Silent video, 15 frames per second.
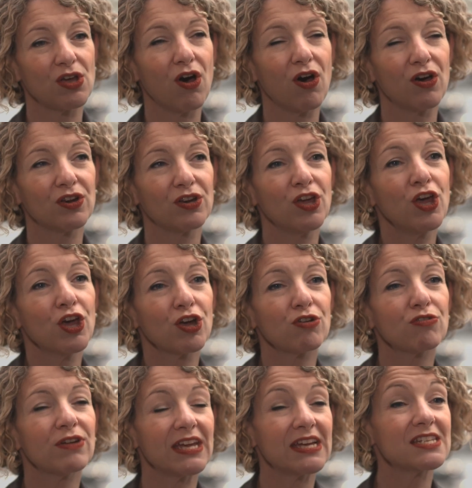on
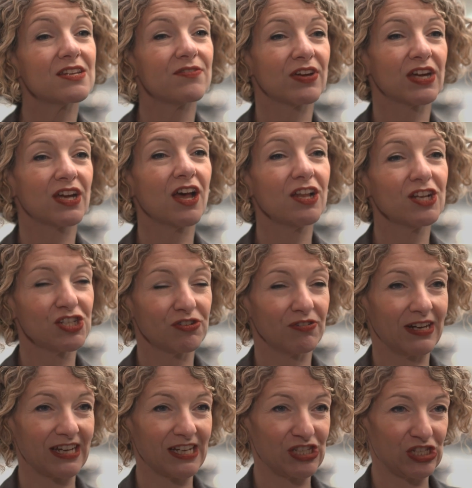creative and
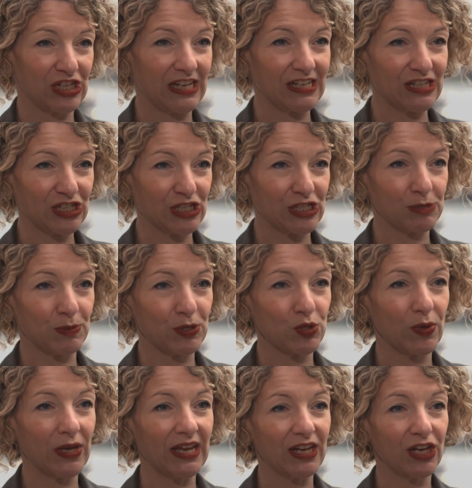cultural exchanges
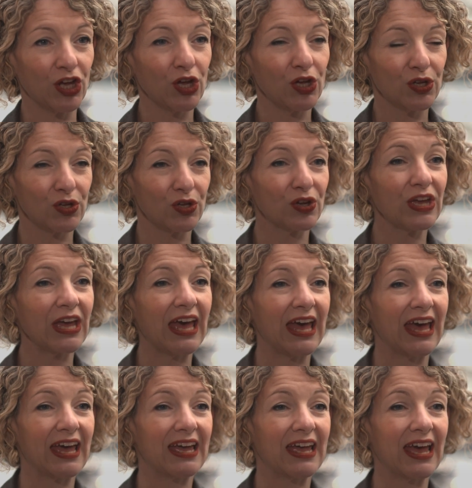between
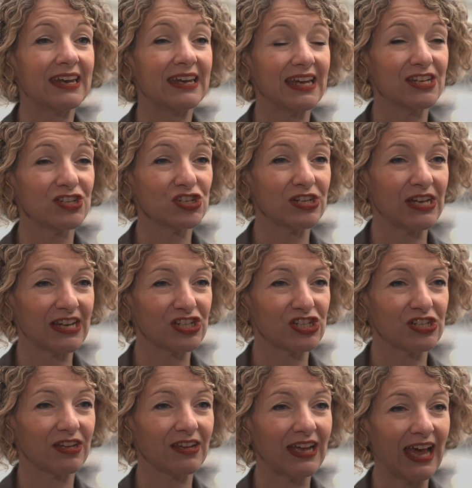UK and
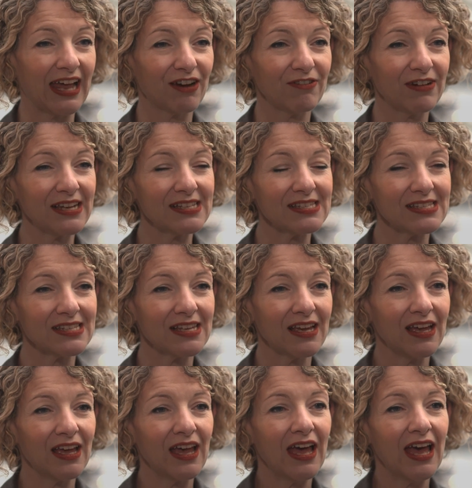international galleries.
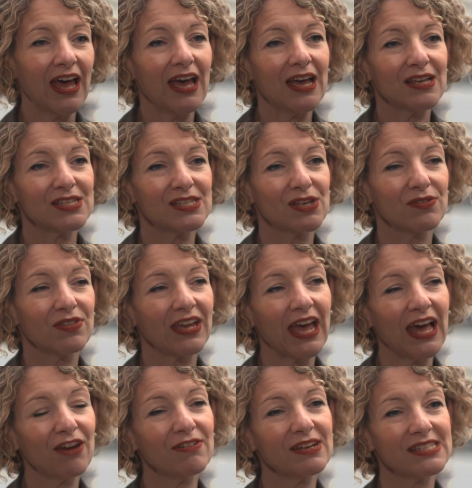So the
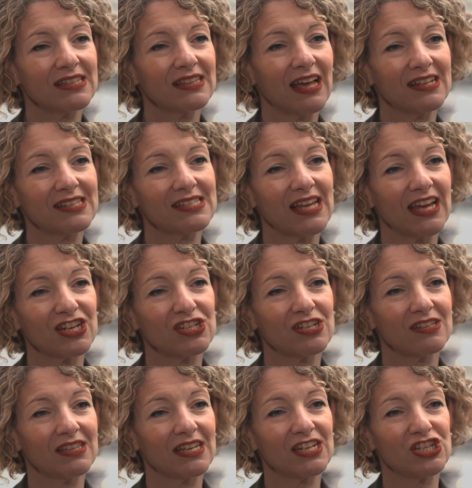galleries in that
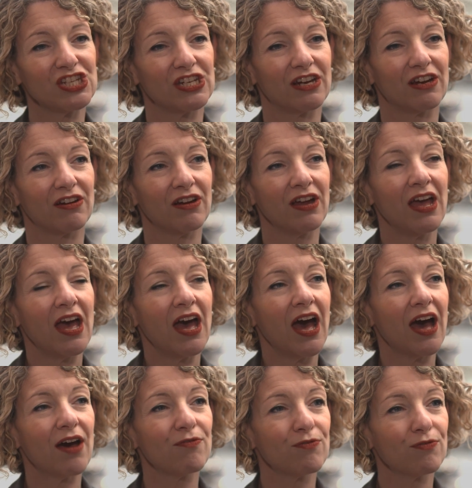section this year
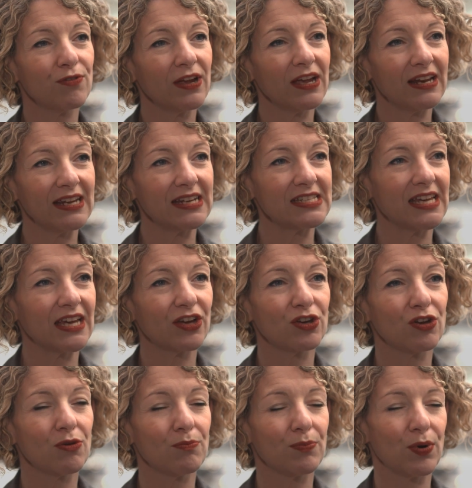have really taken
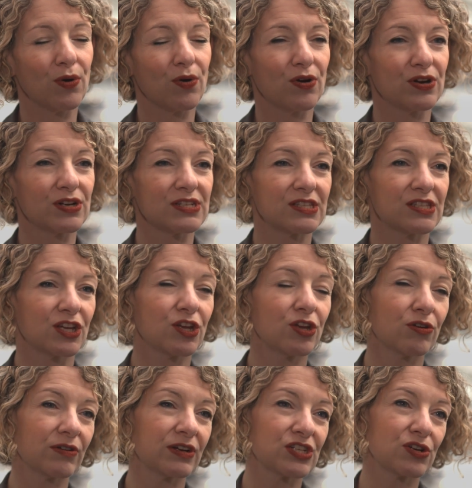on board the
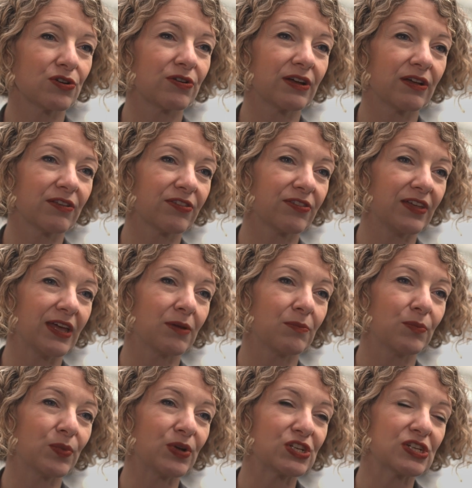curatorial
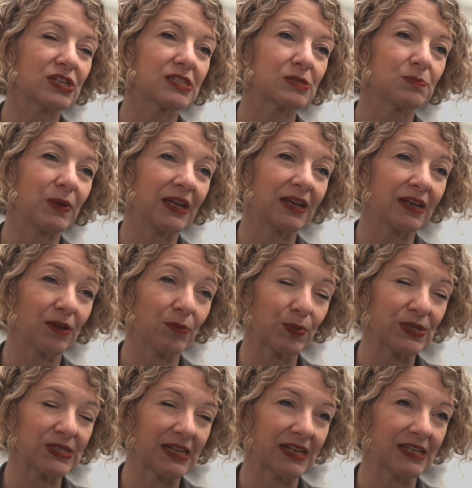theme which has been
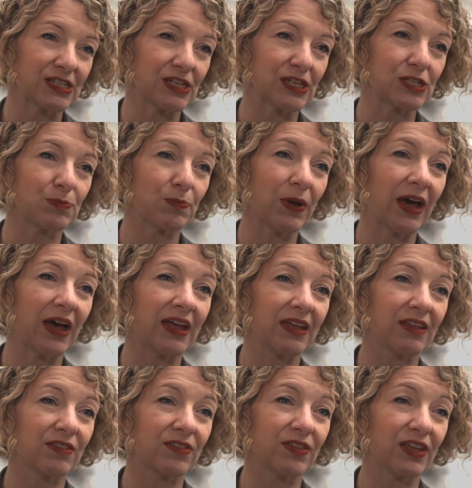presented
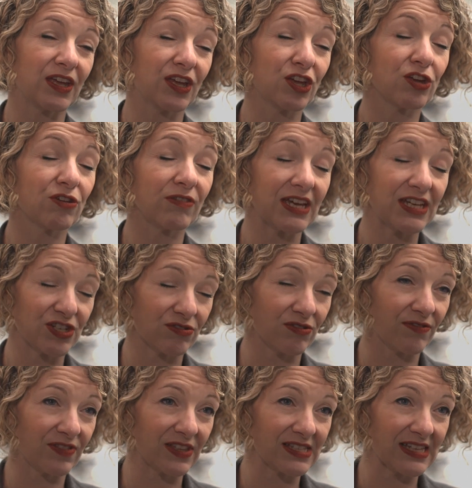by the curator
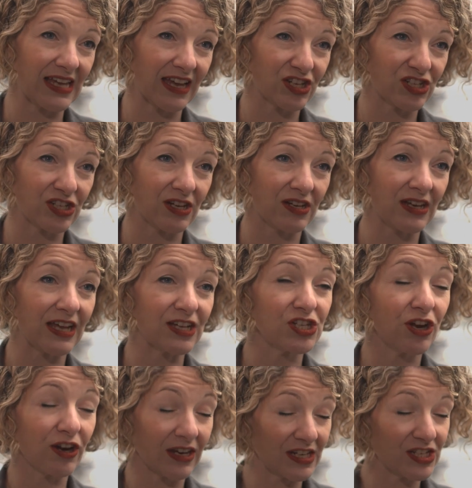of the section, a
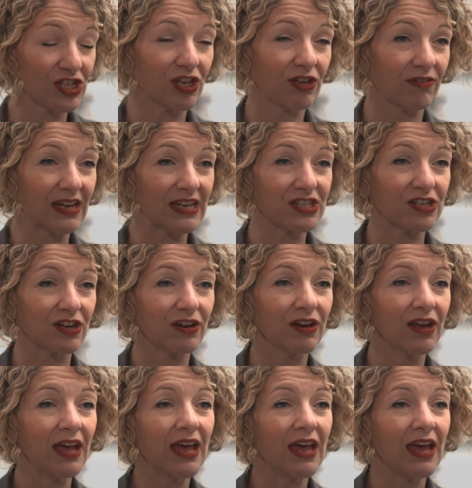Turkish curator,